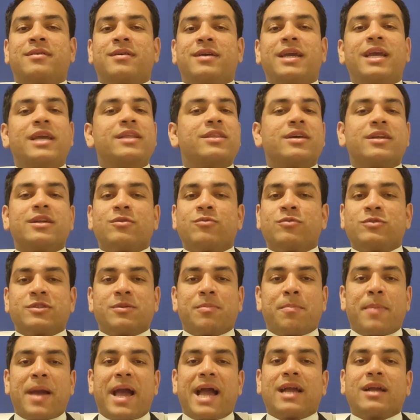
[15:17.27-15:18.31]
Either it was a
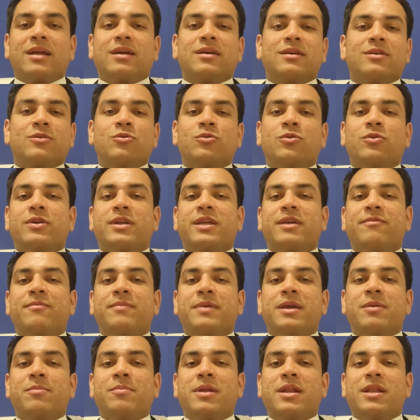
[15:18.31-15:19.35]
banker who could give me
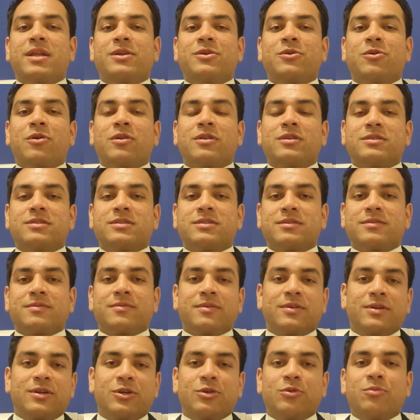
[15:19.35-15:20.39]
$1 million
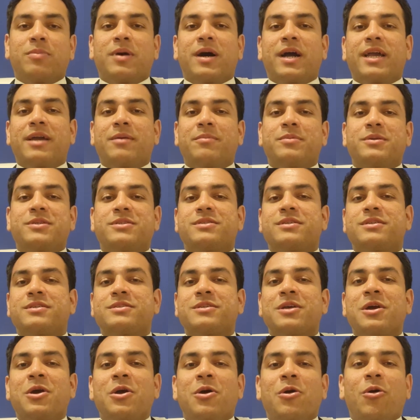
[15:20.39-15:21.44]
to buy a business,
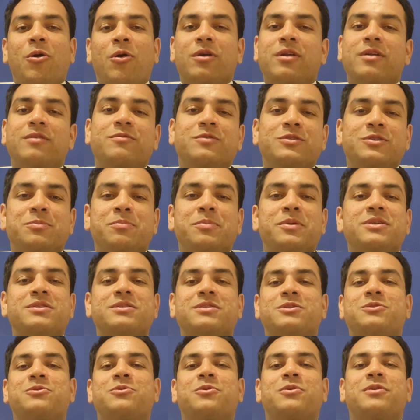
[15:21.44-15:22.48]
or it was a
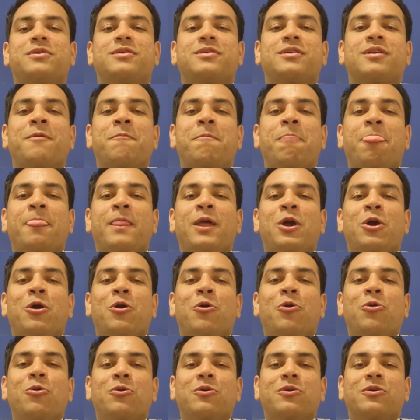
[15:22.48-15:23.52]
business owner
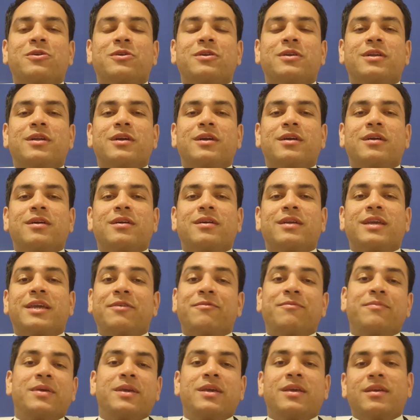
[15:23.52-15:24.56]
who could give
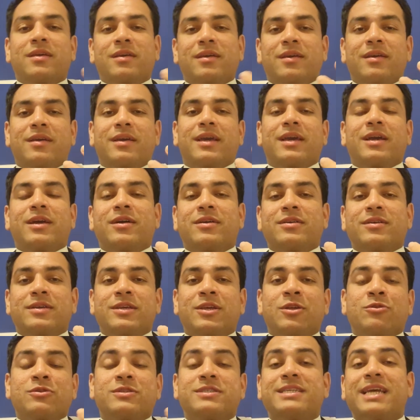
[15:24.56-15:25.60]
me,
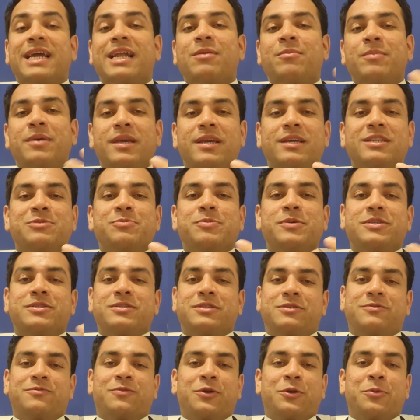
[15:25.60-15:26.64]
sell me his
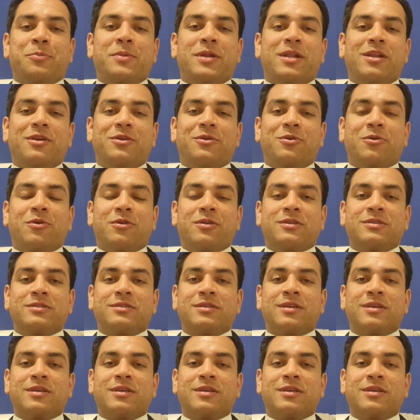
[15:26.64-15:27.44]
business for $1 million.